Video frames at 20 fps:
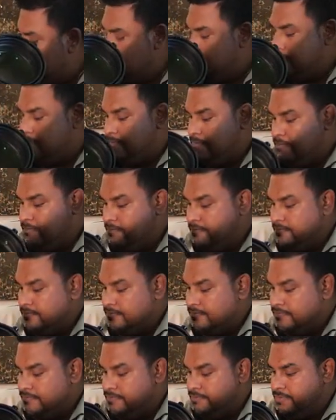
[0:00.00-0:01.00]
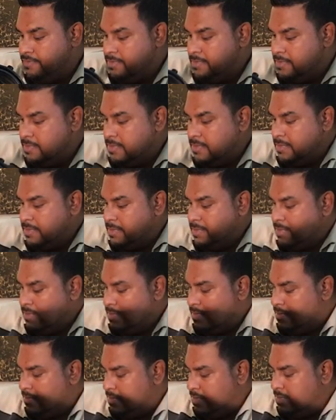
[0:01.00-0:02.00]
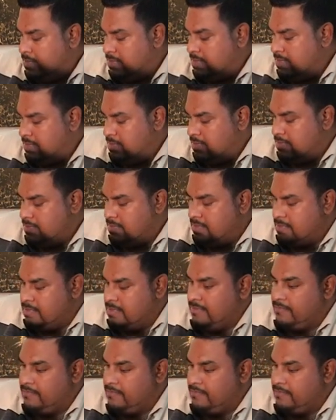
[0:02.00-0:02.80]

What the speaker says: [no speech]